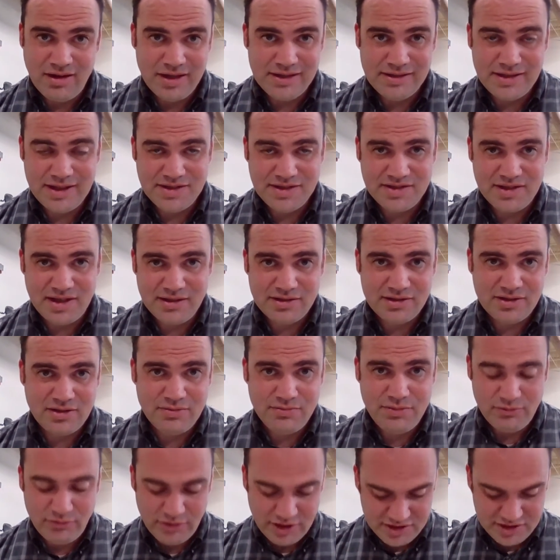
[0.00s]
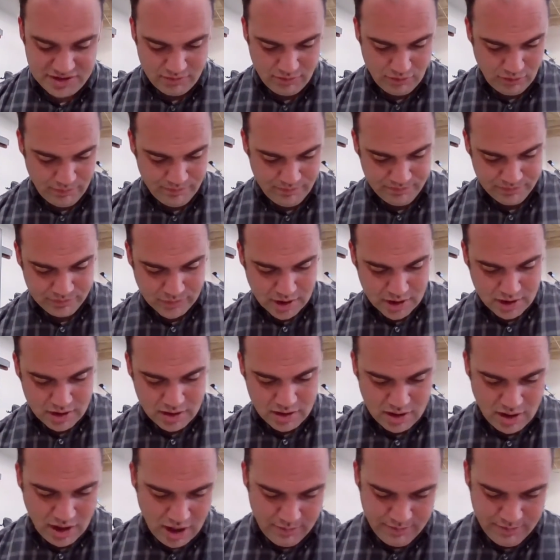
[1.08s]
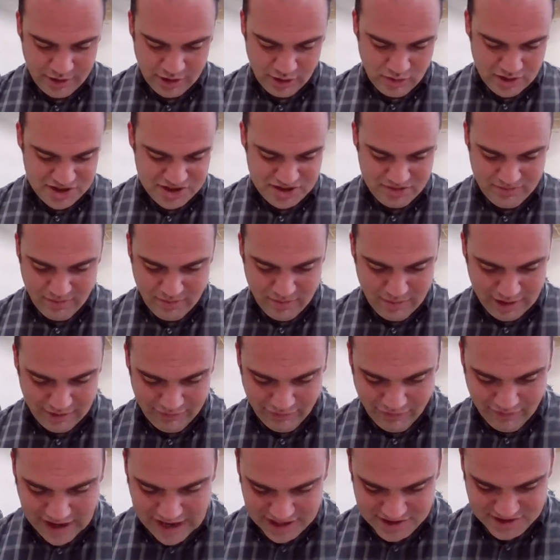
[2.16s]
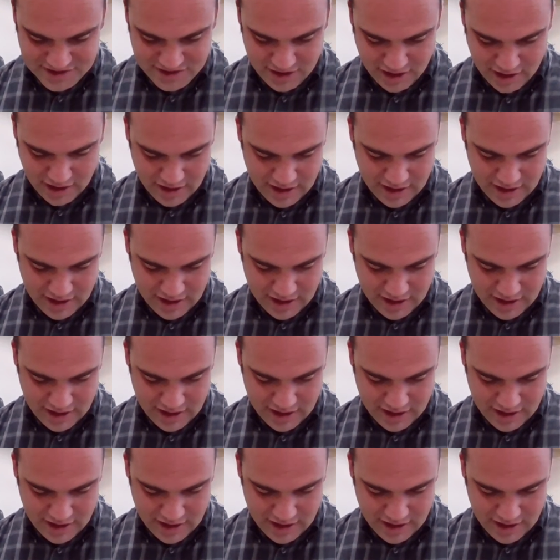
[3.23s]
I guess that could be reasonable. They question him about fasting,